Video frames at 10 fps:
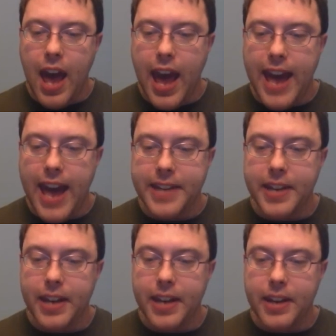And
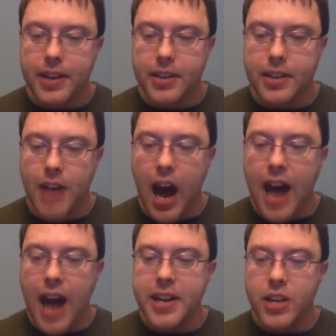
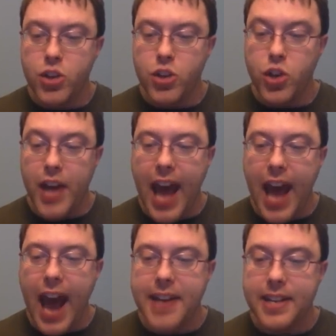God should
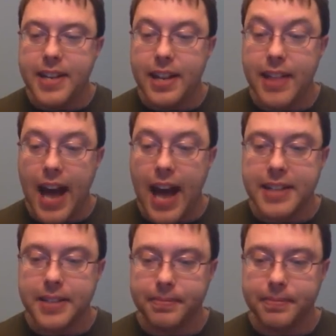add that